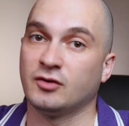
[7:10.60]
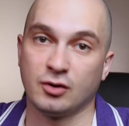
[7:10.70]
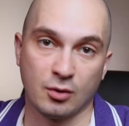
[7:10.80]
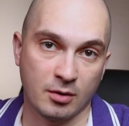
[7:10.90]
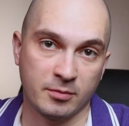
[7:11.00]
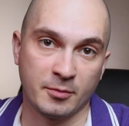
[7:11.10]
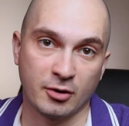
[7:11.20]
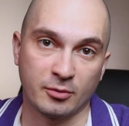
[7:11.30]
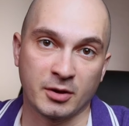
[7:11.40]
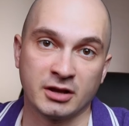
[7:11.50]
of a co-op
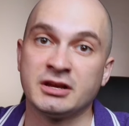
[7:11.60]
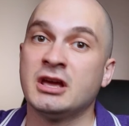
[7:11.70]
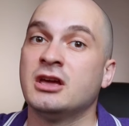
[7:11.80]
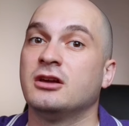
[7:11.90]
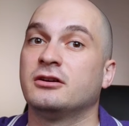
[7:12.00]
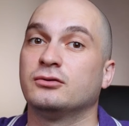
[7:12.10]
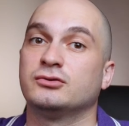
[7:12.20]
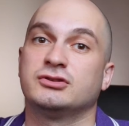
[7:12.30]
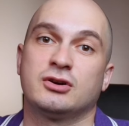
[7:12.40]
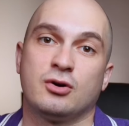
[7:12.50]
apartment
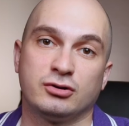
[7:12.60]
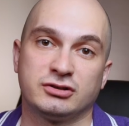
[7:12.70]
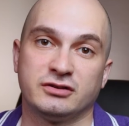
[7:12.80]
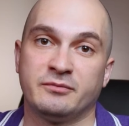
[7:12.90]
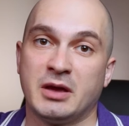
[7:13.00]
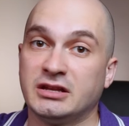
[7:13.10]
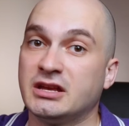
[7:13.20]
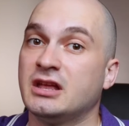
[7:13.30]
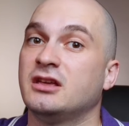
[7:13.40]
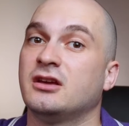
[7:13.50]
includes the cost of
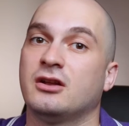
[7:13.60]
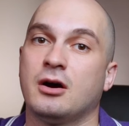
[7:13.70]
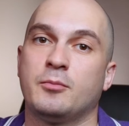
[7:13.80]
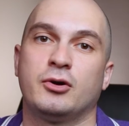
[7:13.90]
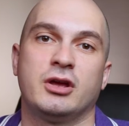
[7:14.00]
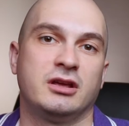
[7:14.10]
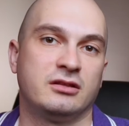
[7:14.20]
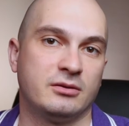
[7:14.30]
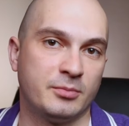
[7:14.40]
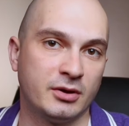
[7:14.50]
maintaining and
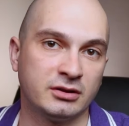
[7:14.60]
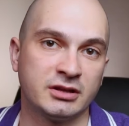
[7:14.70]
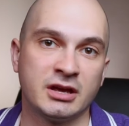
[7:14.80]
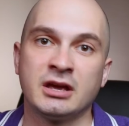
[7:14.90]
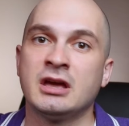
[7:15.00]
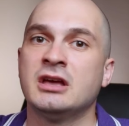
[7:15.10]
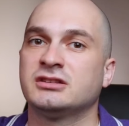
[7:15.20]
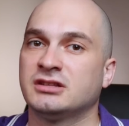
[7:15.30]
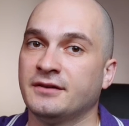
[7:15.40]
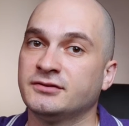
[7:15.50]
operating the building,
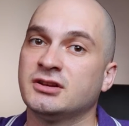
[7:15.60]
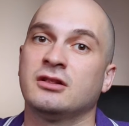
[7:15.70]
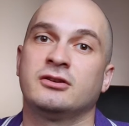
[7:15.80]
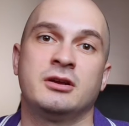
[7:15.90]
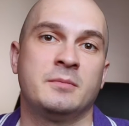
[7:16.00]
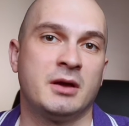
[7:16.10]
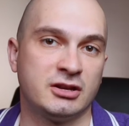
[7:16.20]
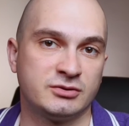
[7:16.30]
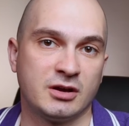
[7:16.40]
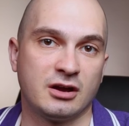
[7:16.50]
staff salary,
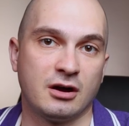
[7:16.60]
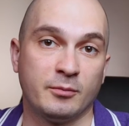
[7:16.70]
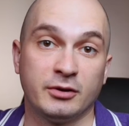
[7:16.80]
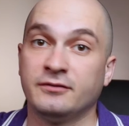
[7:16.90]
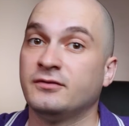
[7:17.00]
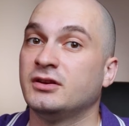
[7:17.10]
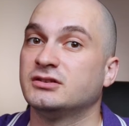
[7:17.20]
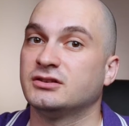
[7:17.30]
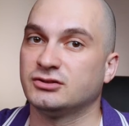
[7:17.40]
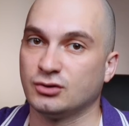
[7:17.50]
management company
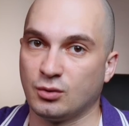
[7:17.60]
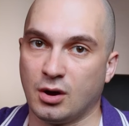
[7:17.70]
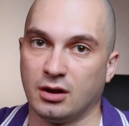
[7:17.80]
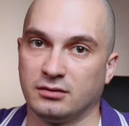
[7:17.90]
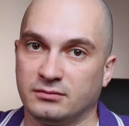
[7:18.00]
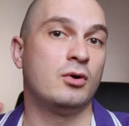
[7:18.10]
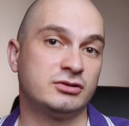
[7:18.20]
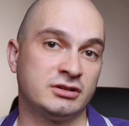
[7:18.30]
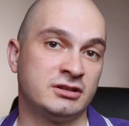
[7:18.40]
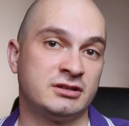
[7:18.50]
fees, and so on.
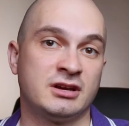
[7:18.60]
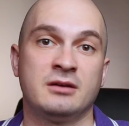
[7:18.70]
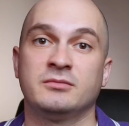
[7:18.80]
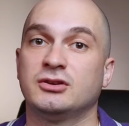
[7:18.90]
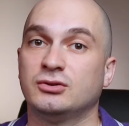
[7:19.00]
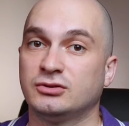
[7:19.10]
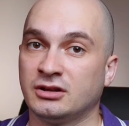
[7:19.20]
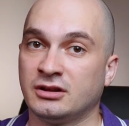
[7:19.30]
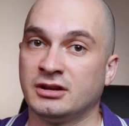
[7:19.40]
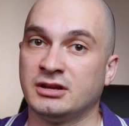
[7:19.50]
Most of the time, the
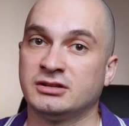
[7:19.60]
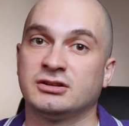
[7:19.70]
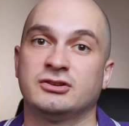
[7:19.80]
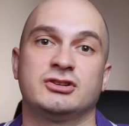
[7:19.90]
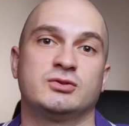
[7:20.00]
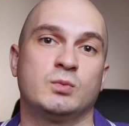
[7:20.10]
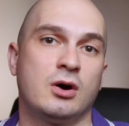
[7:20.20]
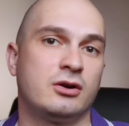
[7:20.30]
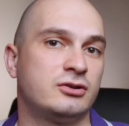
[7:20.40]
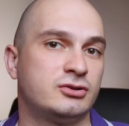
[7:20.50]
utilities such as
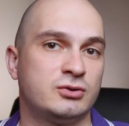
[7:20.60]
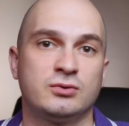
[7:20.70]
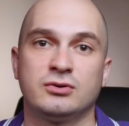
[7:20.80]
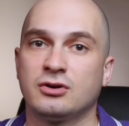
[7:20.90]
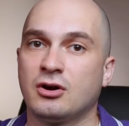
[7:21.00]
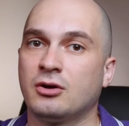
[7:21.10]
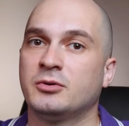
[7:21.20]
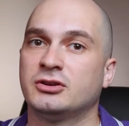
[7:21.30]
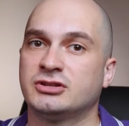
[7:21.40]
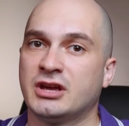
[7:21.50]
water, sewer,
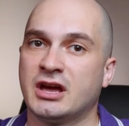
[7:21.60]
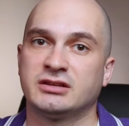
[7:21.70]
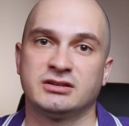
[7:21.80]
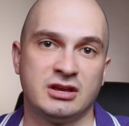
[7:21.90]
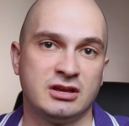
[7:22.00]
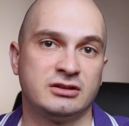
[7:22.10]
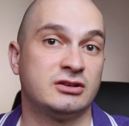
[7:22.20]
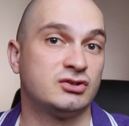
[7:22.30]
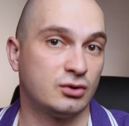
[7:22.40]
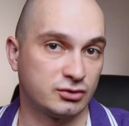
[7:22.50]
garbage, gas, heat
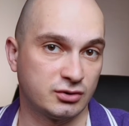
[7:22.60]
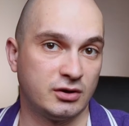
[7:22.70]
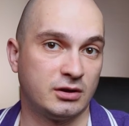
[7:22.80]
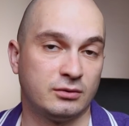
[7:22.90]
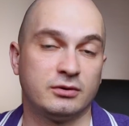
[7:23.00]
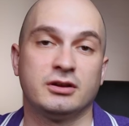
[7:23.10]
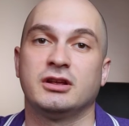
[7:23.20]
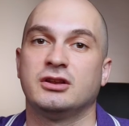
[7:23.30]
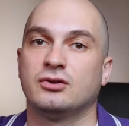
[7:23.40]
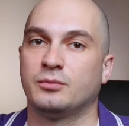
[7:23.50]
is also included
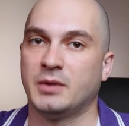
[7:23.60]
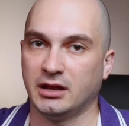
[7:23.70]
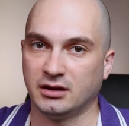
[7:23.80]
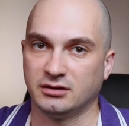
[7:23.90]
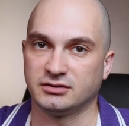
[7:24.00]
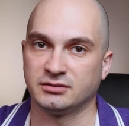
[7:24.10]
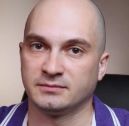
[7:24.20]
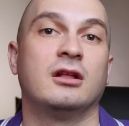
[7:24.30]
in your maintenance.